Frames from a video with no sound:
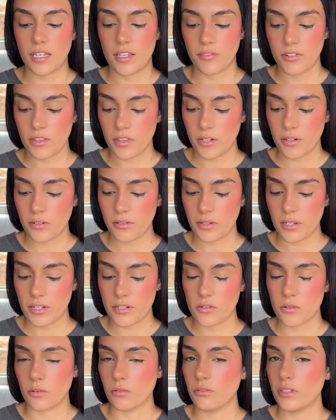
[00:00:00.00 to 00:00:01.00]
even though
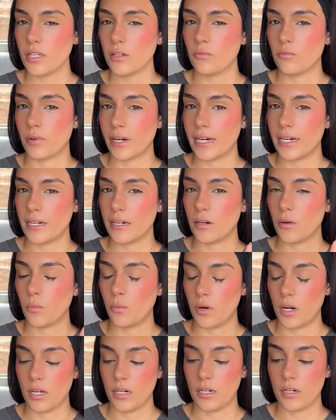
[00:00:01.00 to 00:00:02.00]
it's only rated a
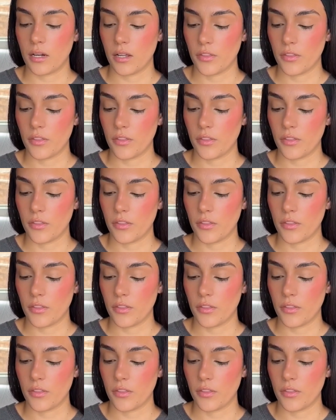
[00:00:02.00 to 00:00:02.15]
1